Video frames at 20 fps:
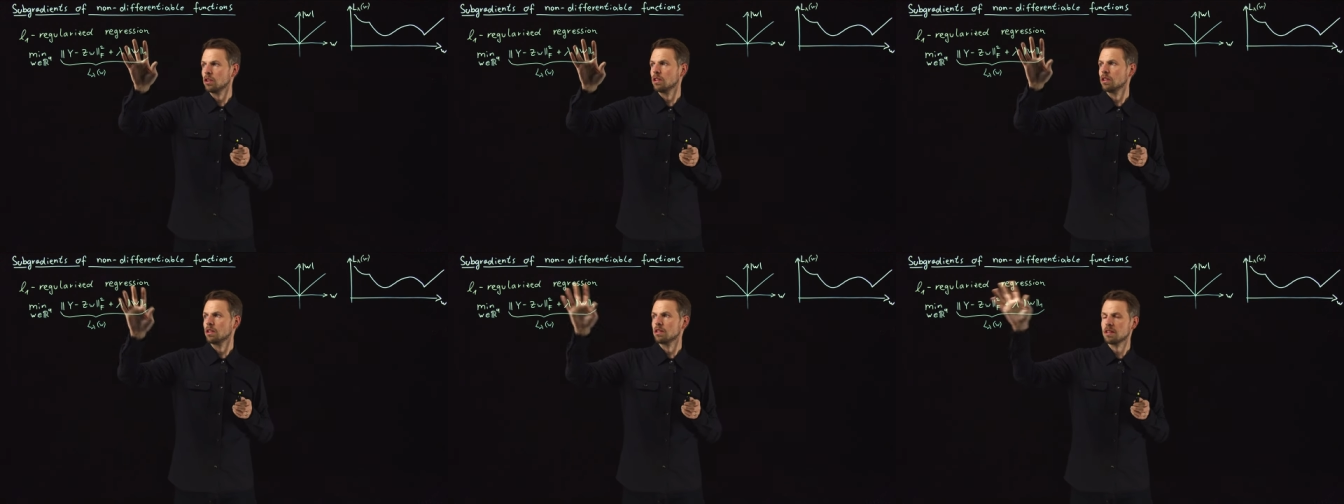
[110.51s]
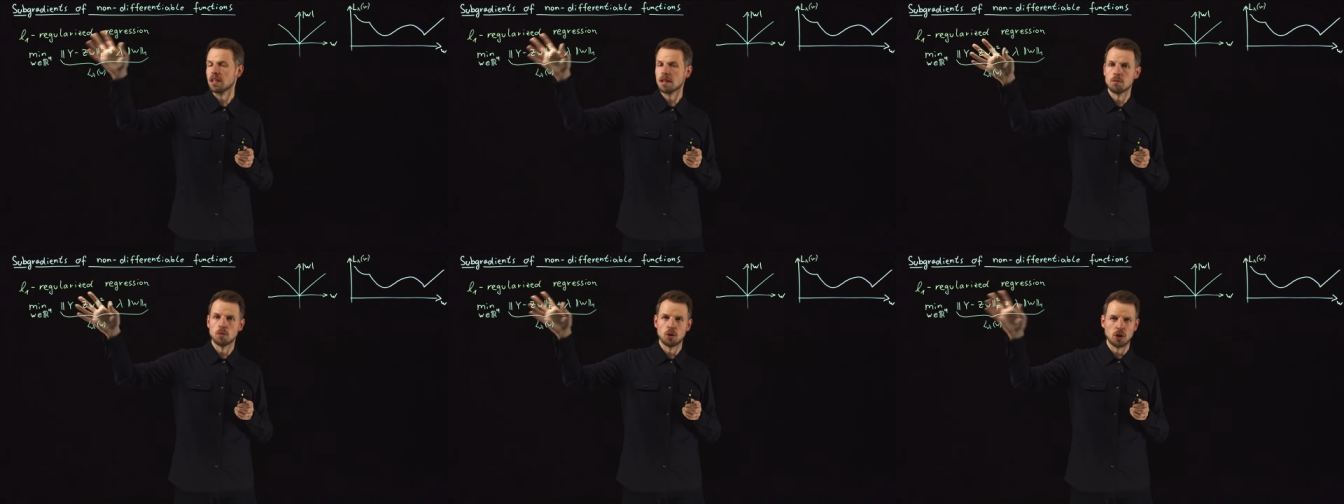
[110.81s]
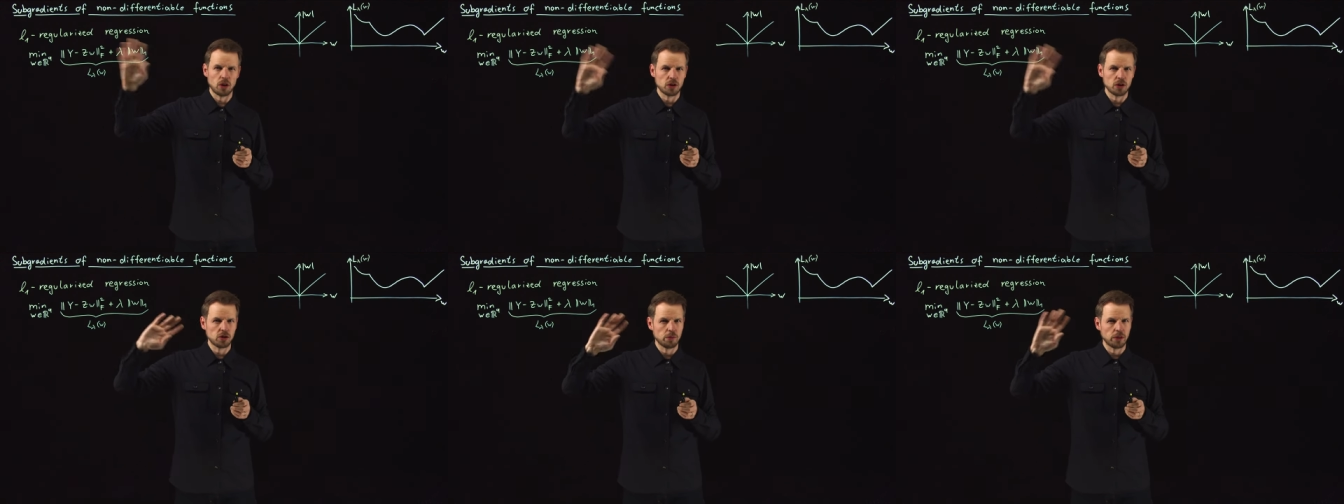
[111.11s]
the sum will
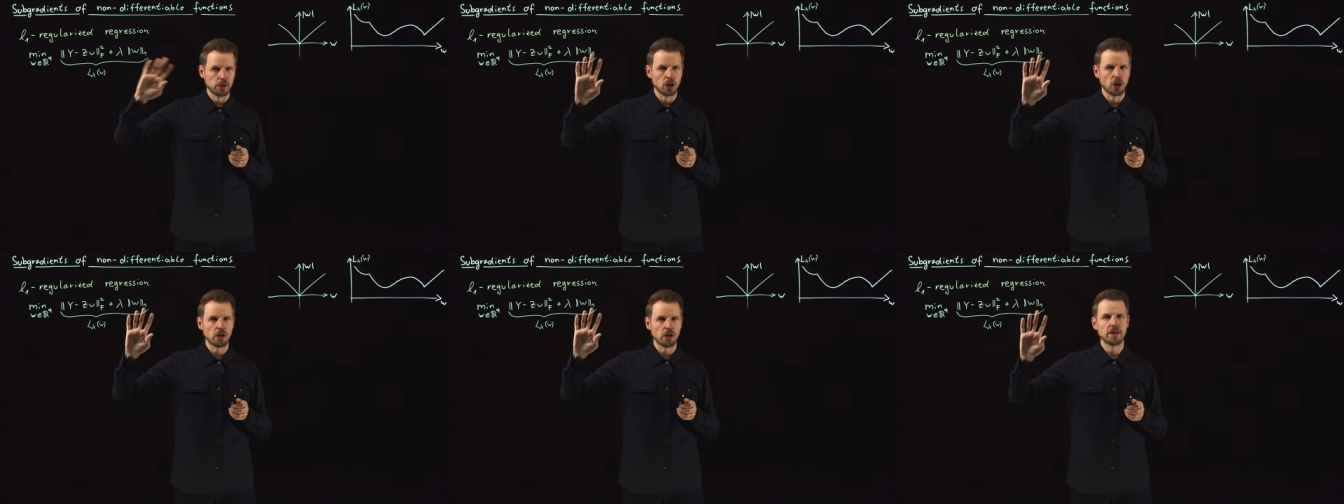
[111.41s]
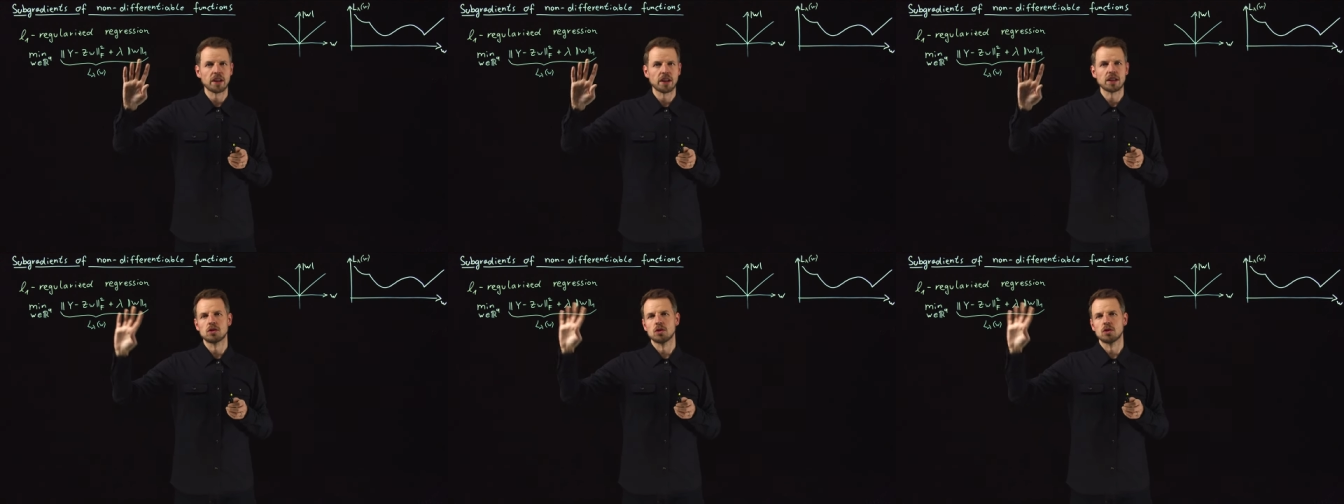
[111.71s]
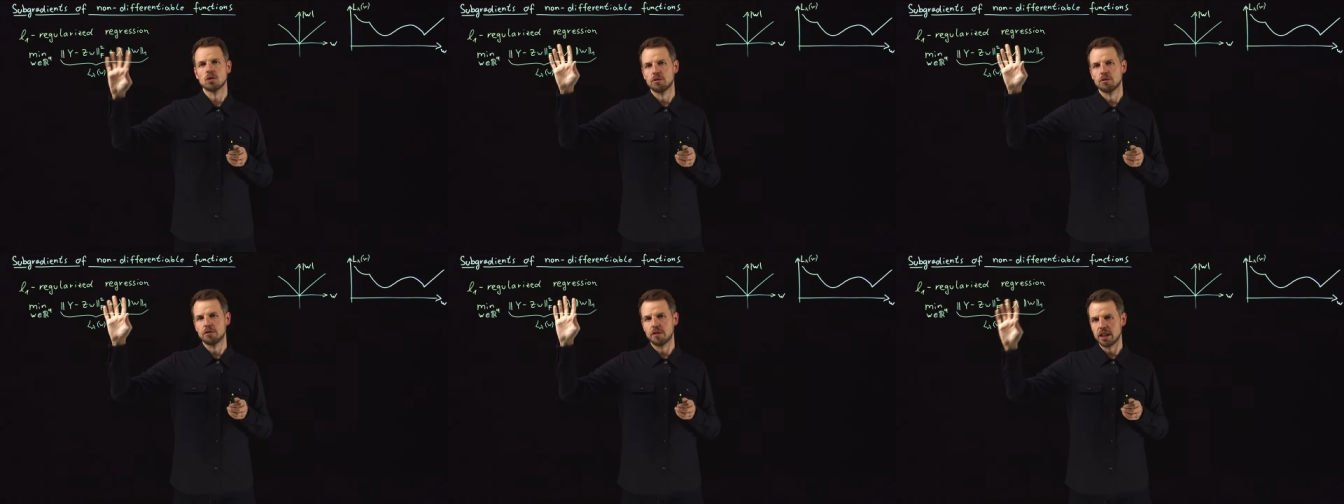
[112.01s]
also be convex,
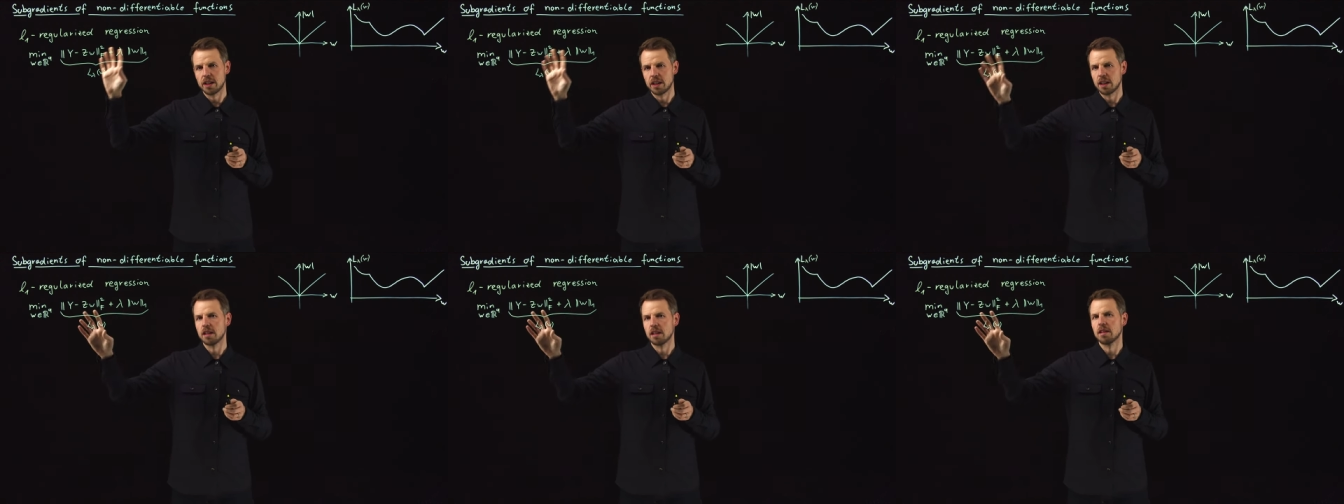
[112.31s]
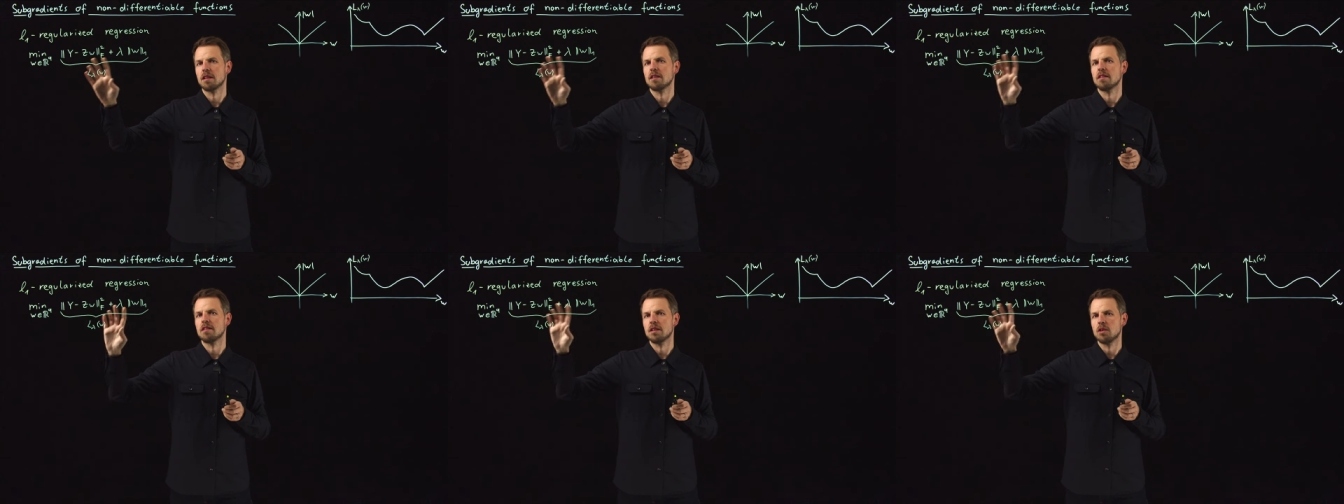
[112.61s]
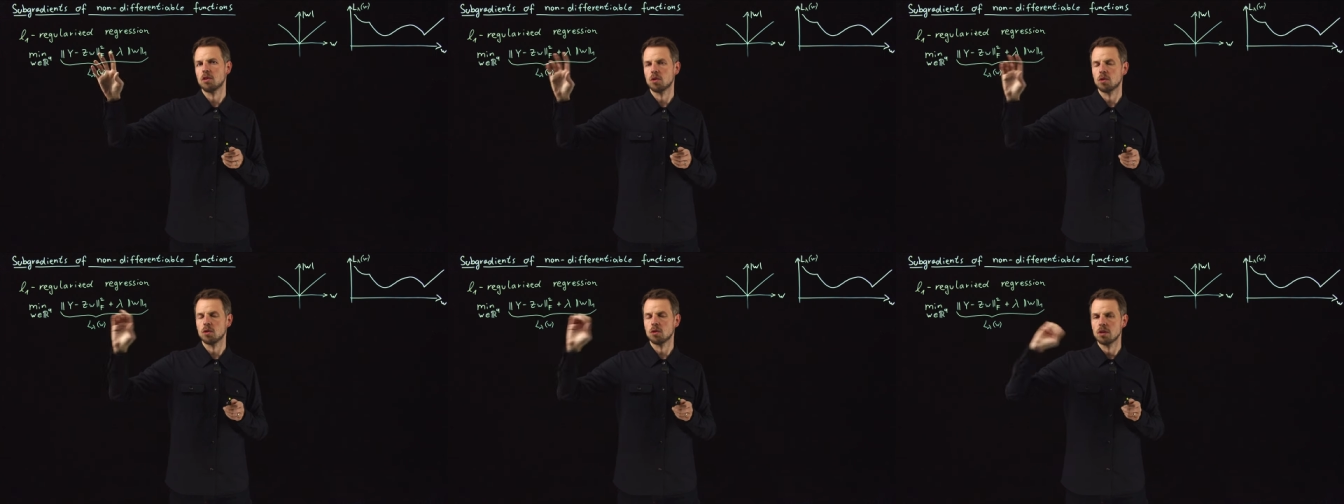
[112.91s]
so finding the
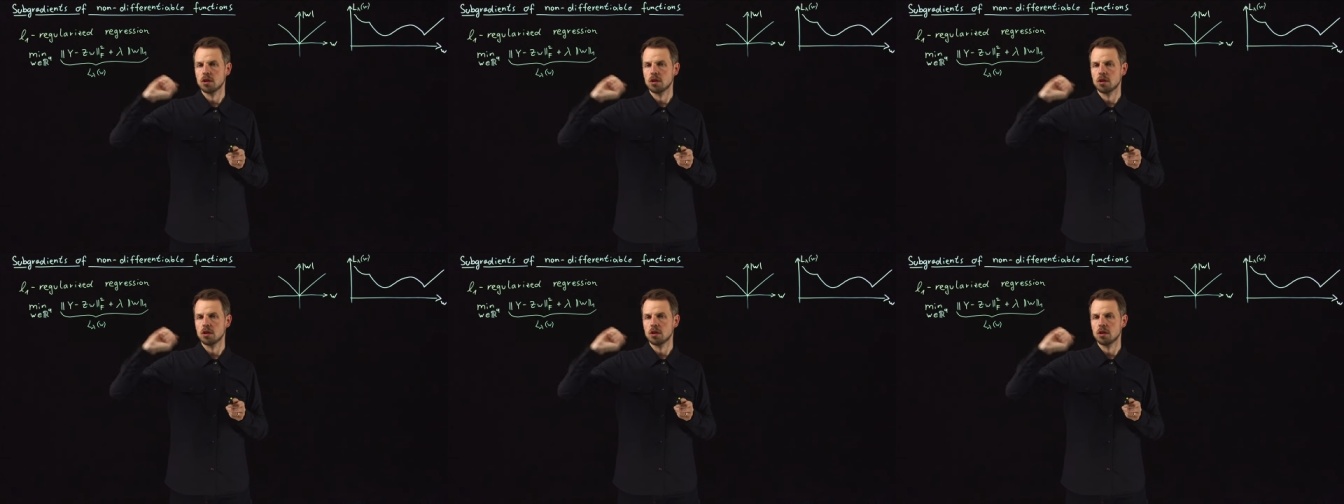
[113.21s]
zero